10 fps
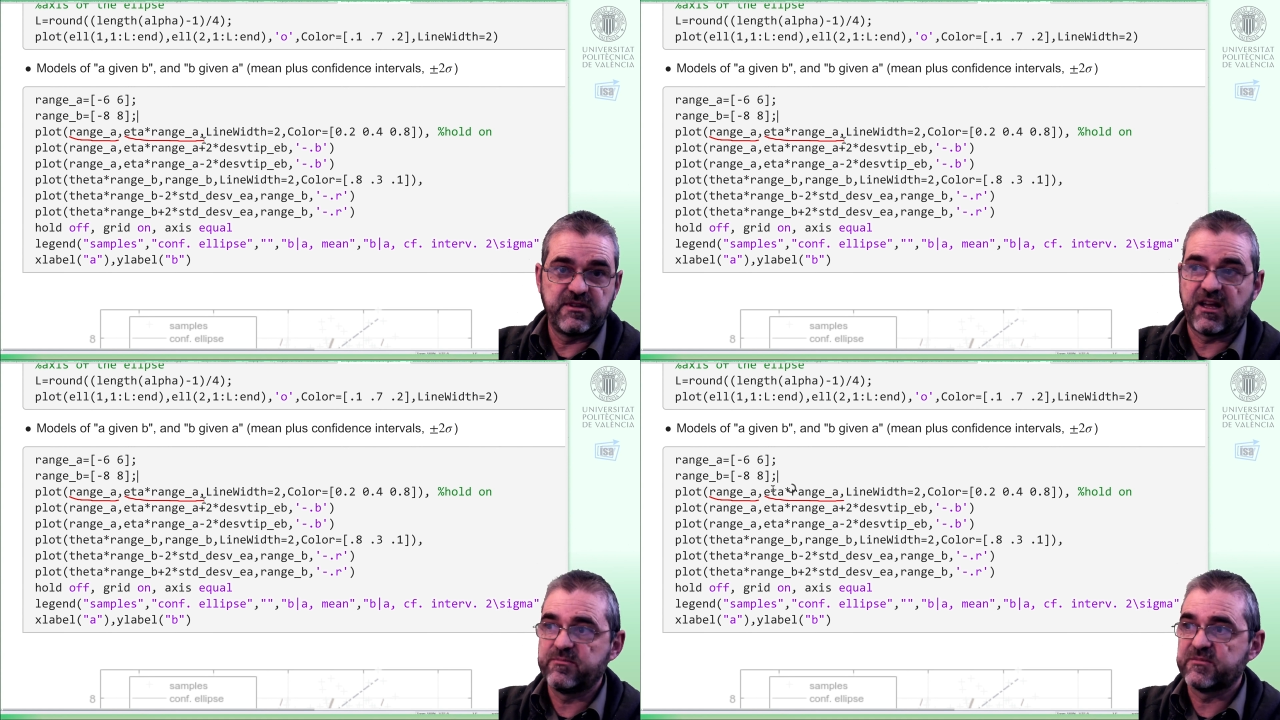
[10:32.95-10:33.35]

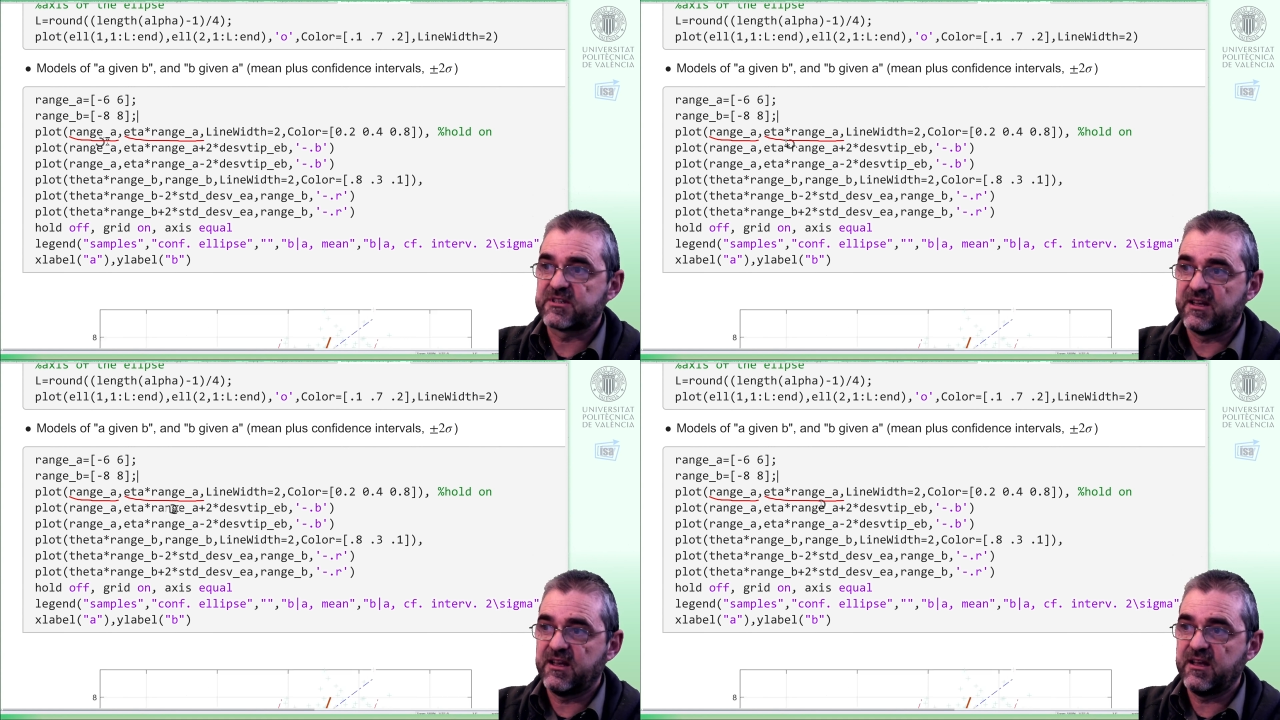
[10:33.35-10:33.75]

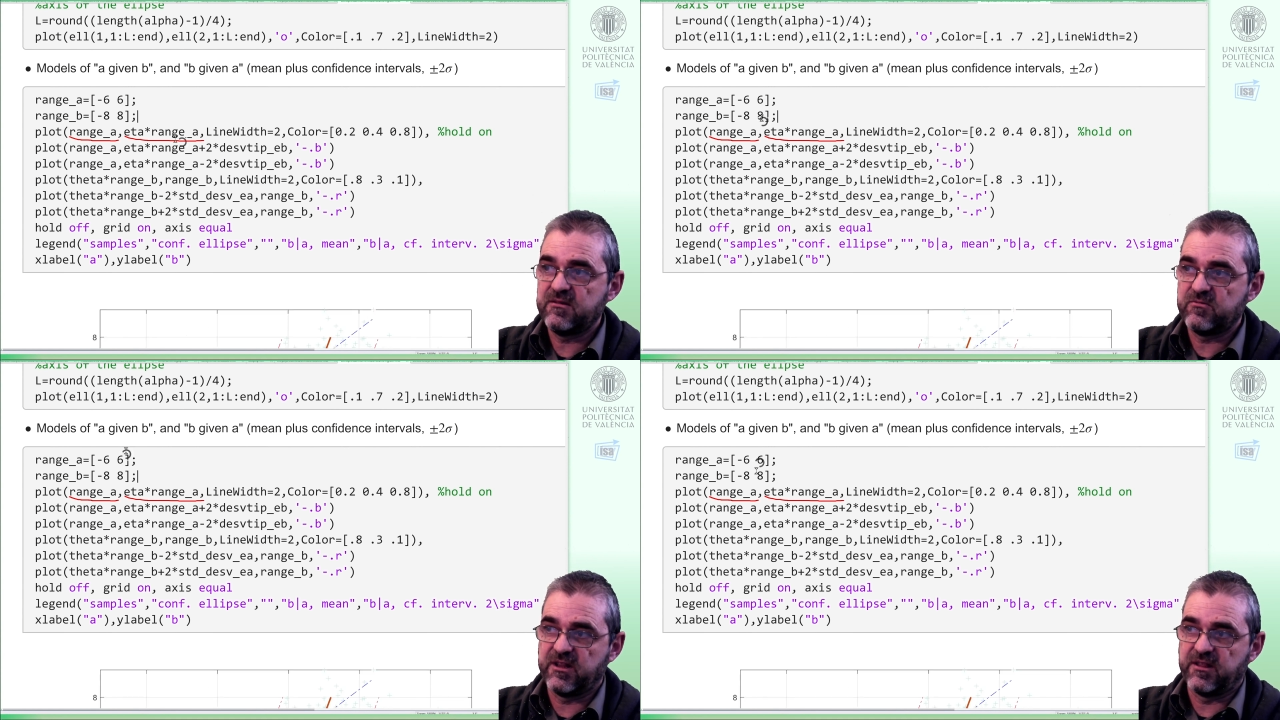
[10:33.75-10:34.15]
times
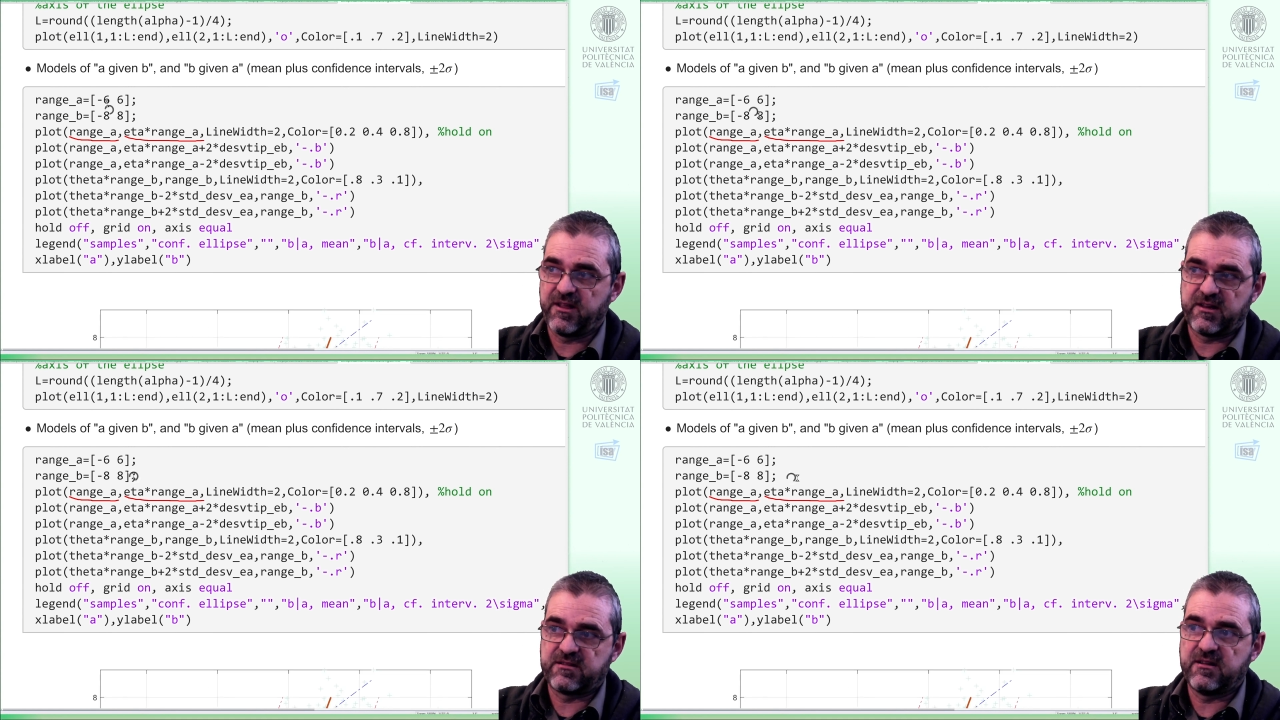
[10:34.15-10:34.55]
A, well,
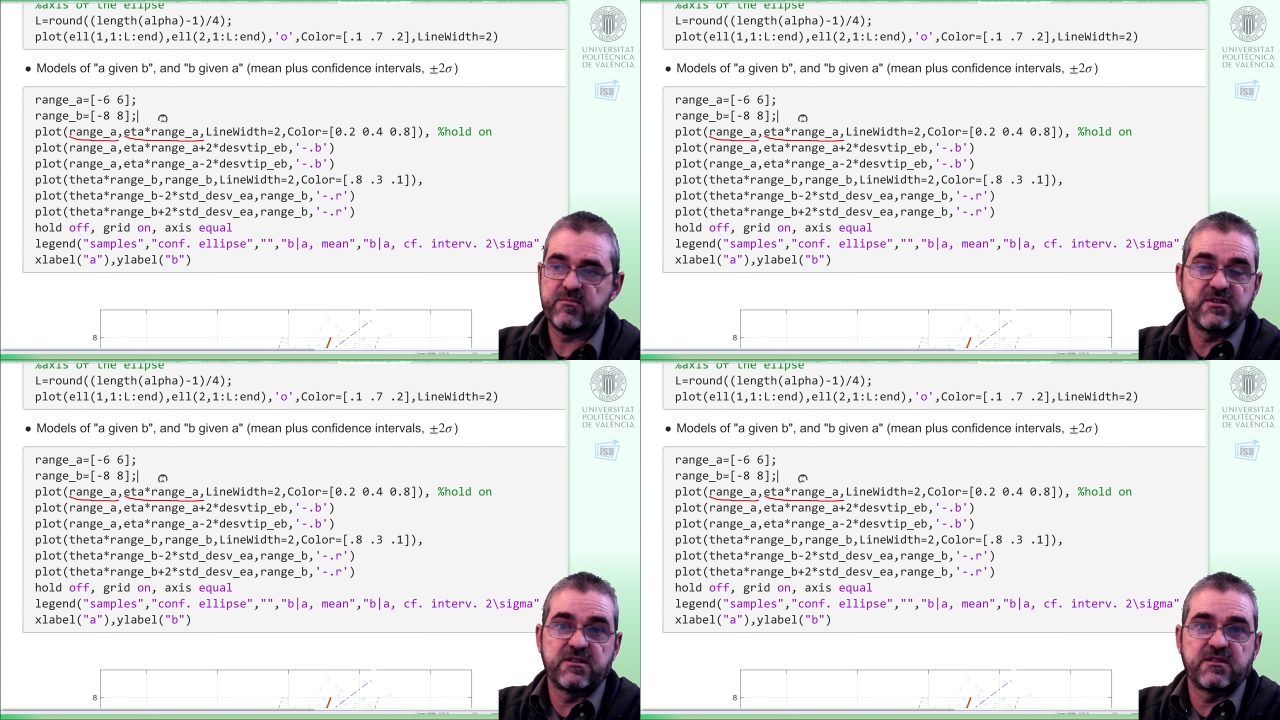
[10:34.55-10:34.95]
the
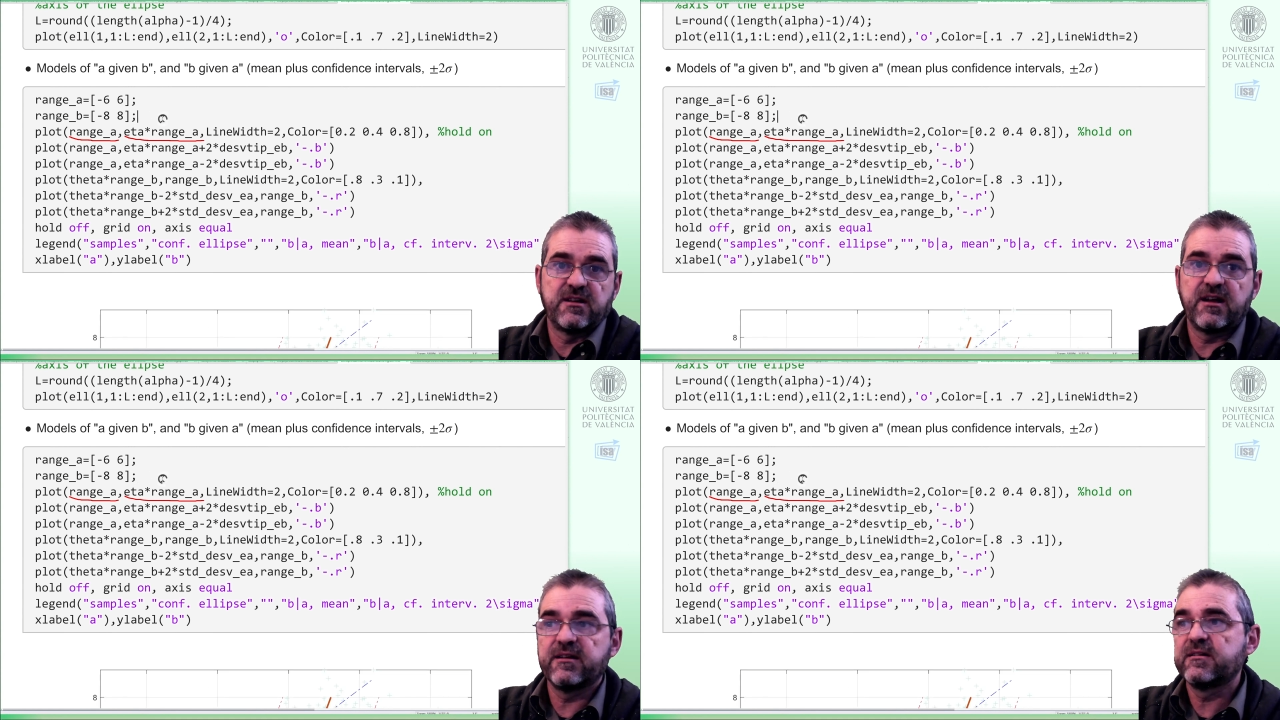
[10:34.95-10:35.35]
extremes, it's
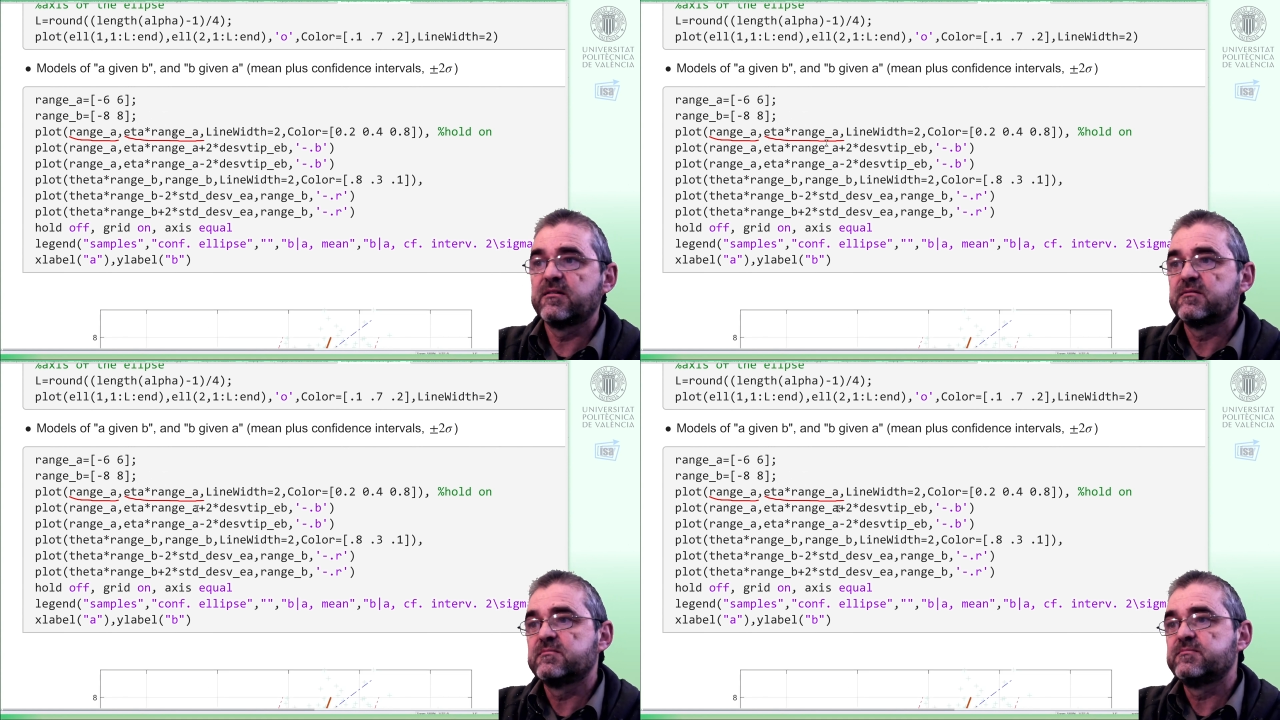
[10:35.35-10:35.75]
a line,